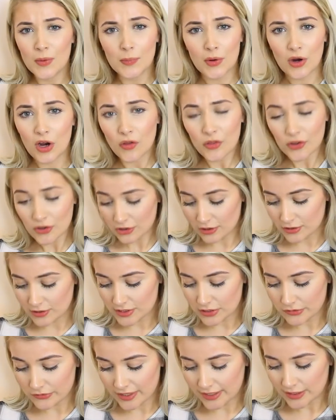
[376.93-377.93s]
But all the
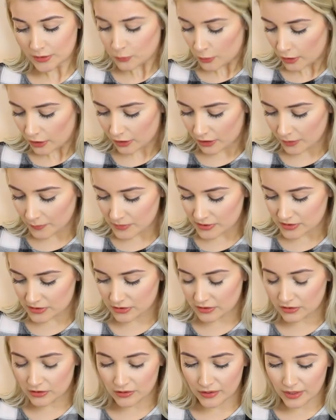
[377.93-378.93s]
colours are really warm,
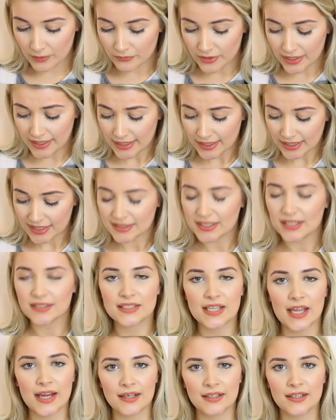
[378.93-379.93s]
so I'm really glad that
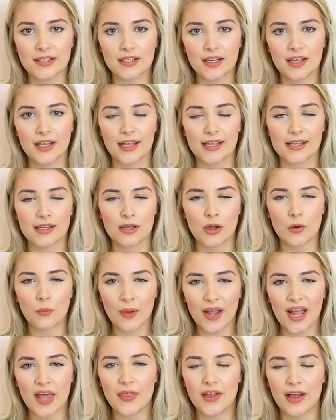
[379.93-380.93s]
Technic are like
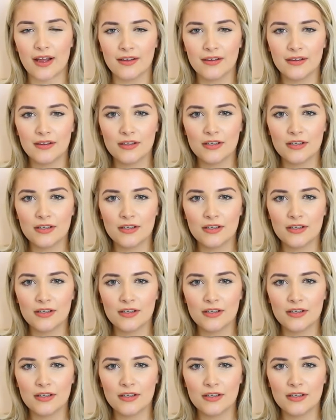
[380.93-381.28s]
aware that,